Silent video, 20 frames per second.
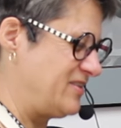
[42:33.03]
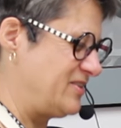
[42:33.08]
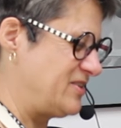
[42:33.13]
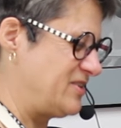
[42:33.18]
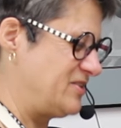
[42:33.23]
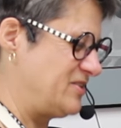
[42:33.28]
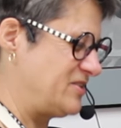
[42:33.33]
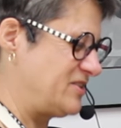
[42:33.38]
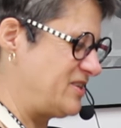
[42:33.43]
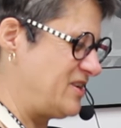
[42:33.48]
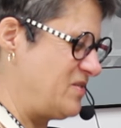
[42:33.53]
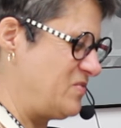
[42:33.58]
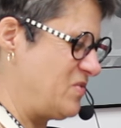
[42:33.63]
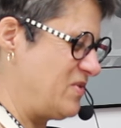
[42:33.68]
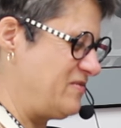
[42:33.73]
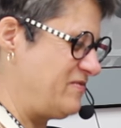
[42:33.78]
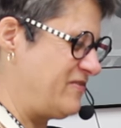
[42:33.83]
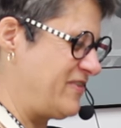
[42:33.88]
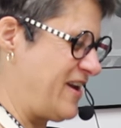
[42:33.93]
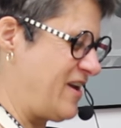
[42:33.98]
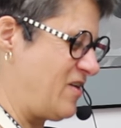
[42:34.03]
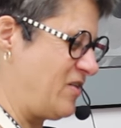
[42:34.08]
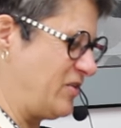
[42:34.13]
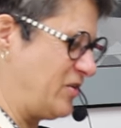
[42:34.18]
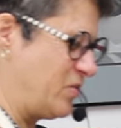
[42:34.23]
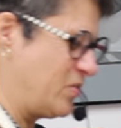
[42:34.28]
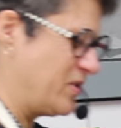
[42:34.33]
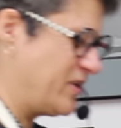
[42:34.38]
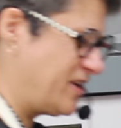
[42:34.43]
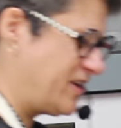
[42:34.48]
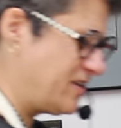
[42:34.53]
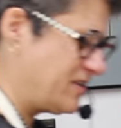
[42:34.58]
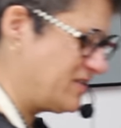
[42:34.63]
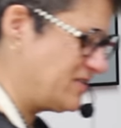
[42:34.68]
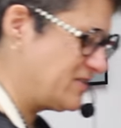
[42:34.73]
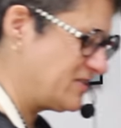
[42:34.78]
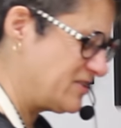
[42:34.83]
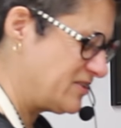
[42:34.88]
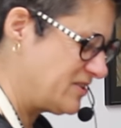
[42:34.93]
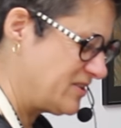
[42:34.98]
to see what value it
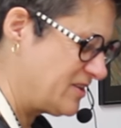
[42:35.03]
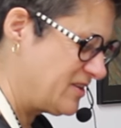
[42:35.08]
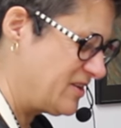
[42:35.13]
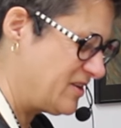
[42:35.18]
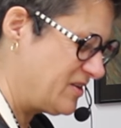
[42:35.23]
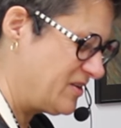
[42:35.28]
is.